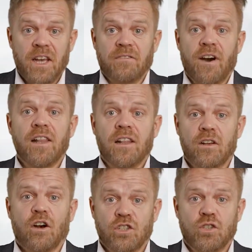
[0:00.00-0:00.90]
and final
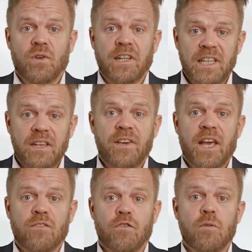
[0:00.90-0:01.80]
costs will
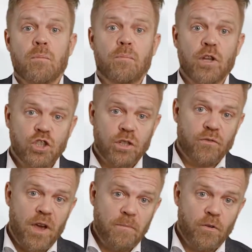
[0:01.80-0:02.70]
deviate from the budget
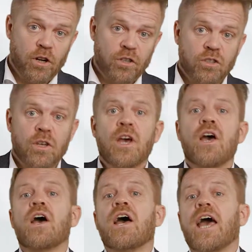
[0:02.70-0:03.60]
frameworks
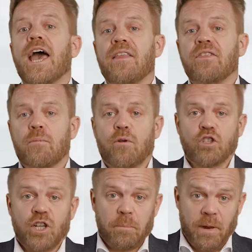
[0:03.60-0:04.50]
and the
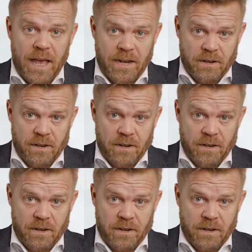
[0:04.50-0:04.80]
project plan.